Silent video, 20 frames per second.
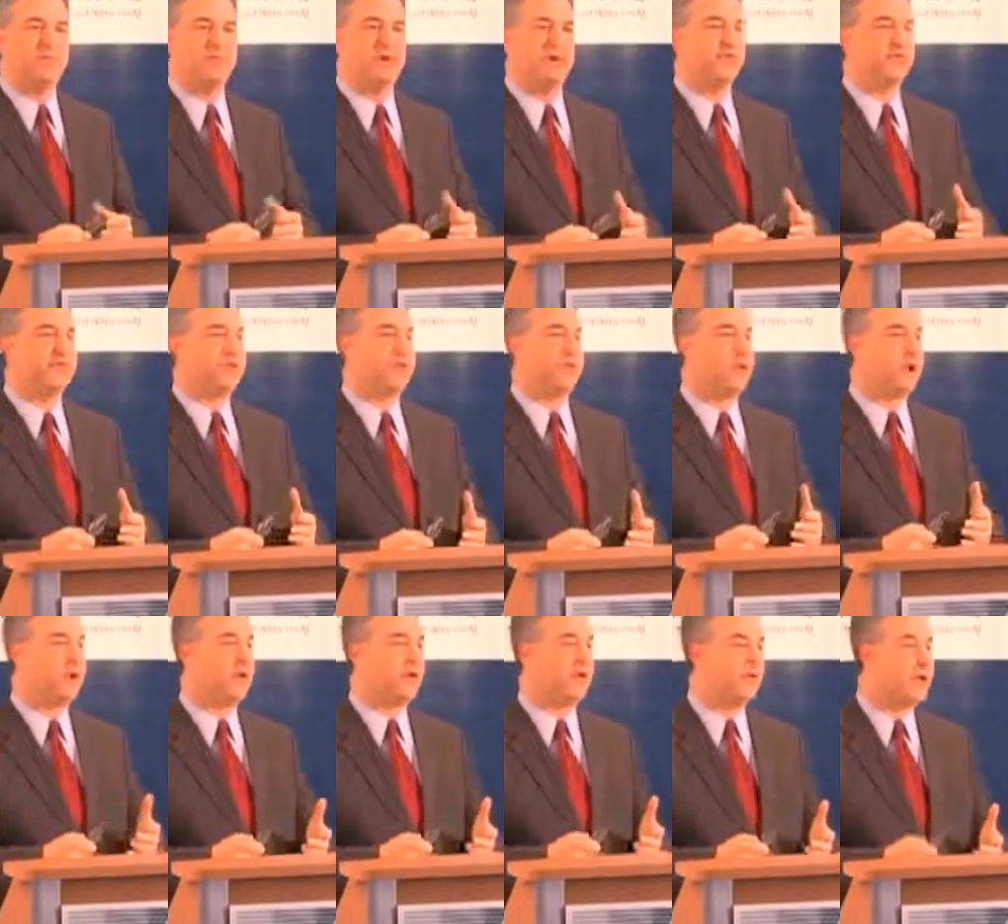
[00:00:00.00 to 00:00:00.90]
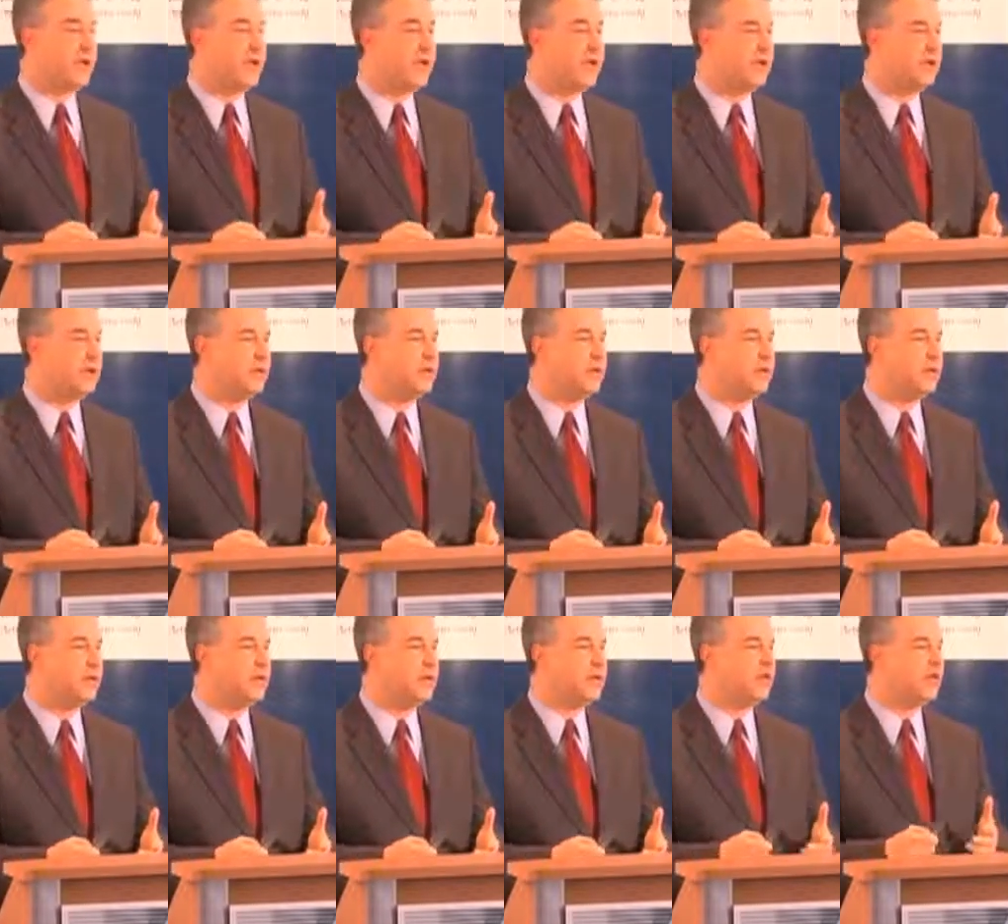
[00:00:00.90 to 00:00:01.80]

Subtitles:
President Ronald Reagan